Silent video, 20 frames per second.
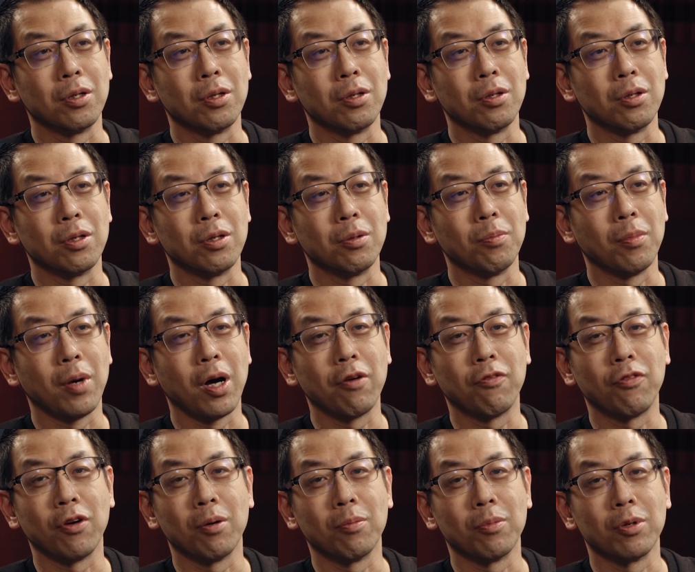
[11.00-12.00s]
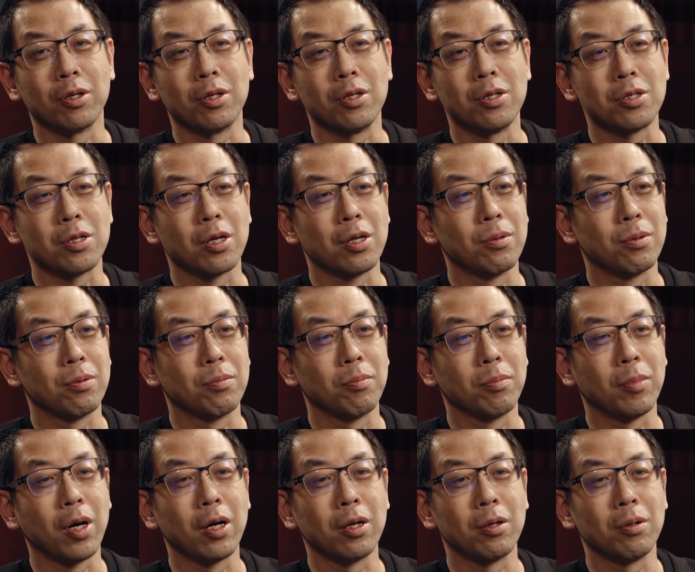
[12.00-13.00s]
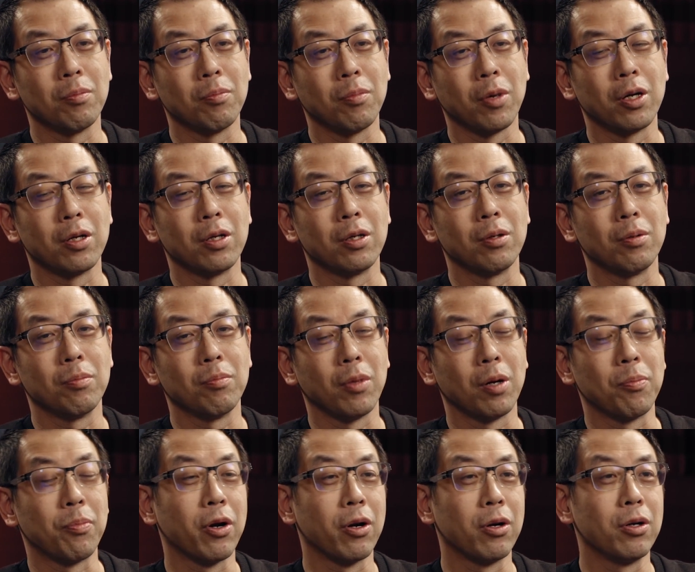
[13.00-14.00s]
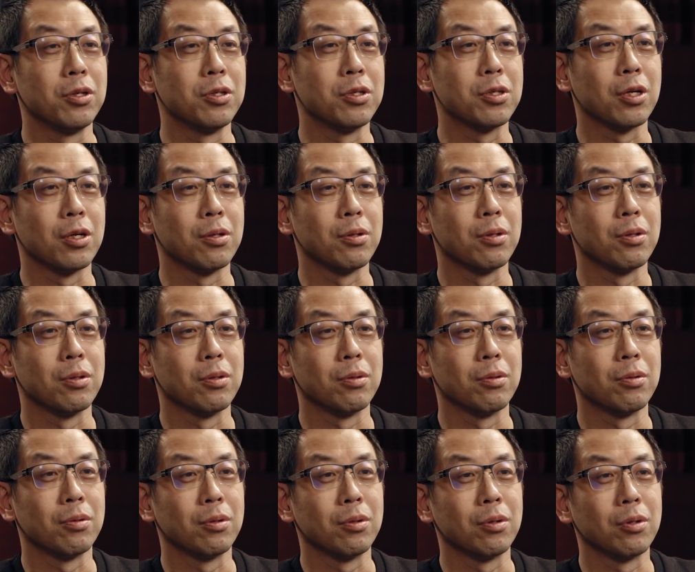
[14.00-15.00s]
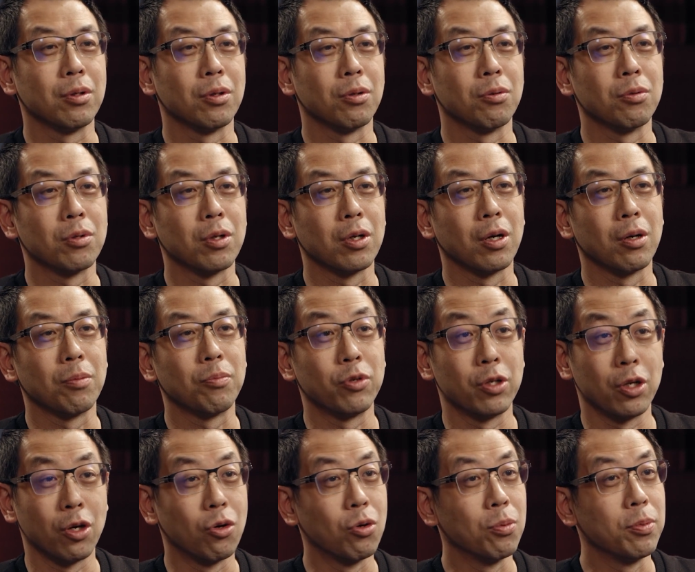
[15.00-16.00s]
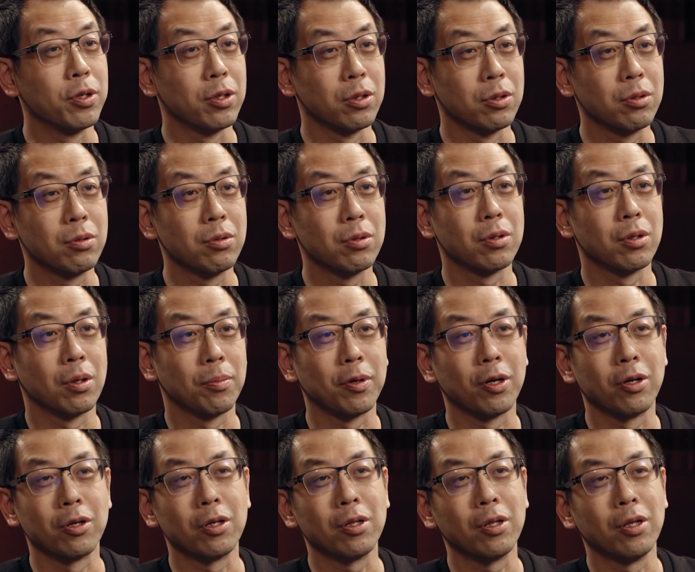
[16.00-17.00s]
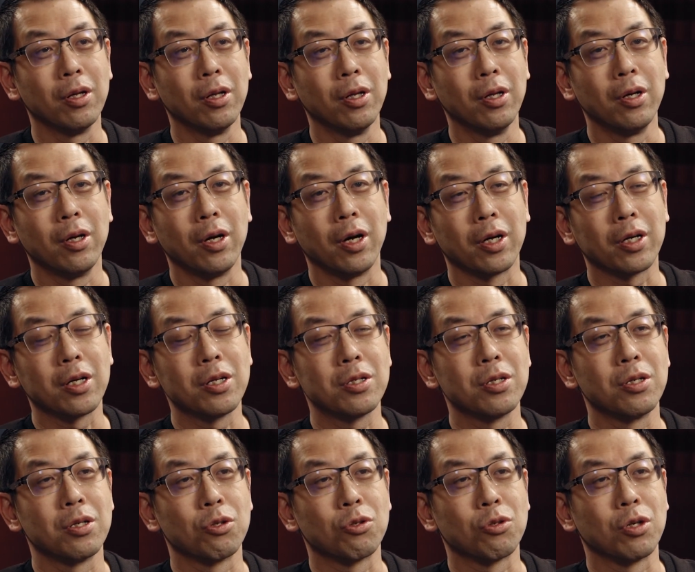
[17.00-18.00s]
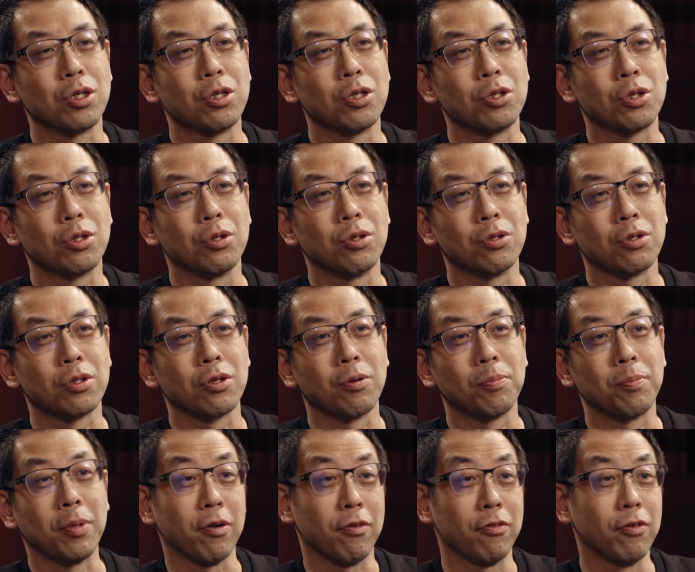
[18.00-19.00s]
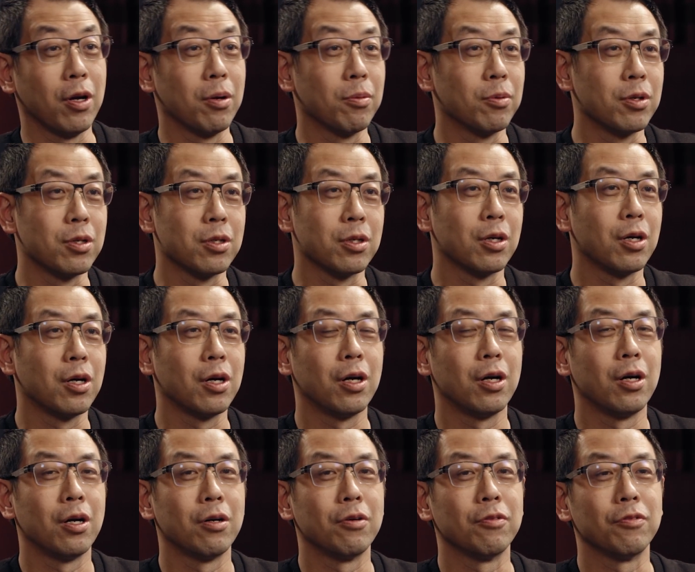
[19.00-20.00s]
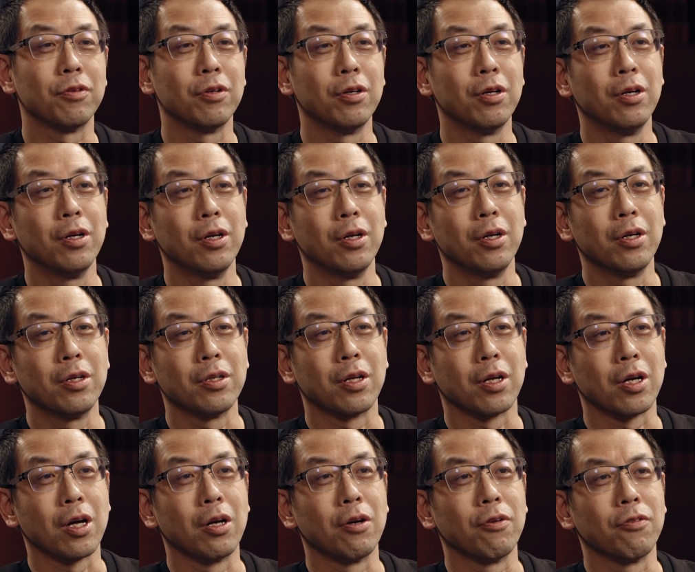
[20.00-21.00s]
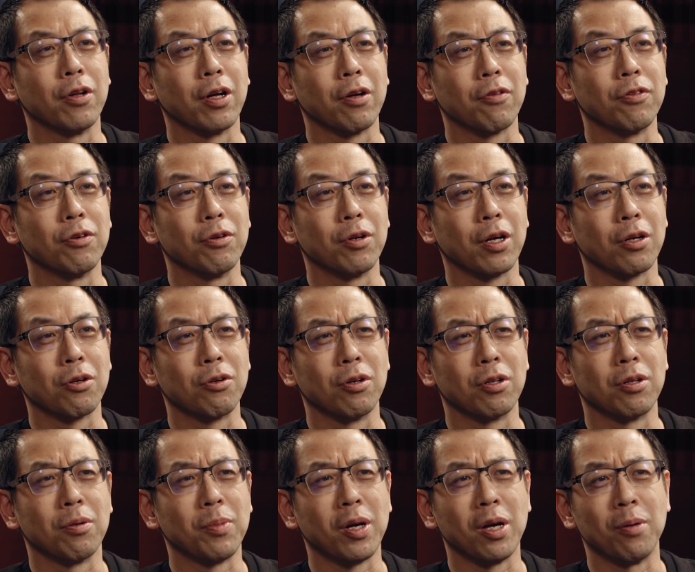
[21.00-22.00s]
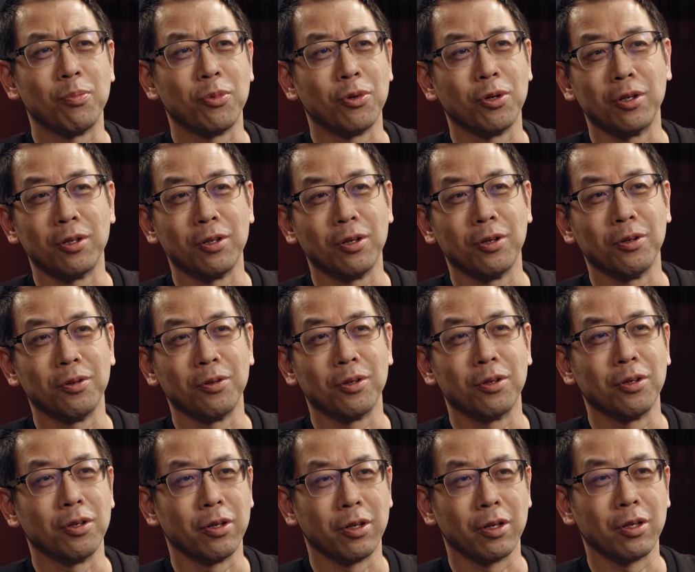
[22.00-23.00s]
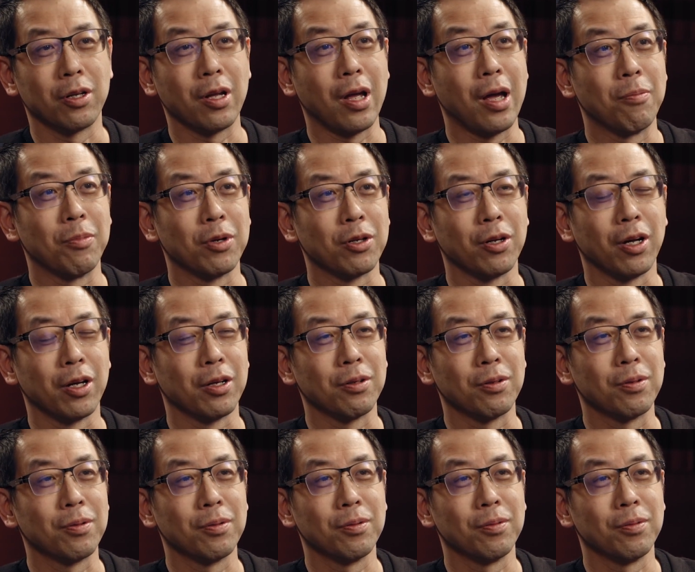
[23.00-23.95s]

in my families and my parents and they are pretty open about it. I guess in the traditional sort of big family that I have, they kind of like feel like you're the bad boy, in gambling. Like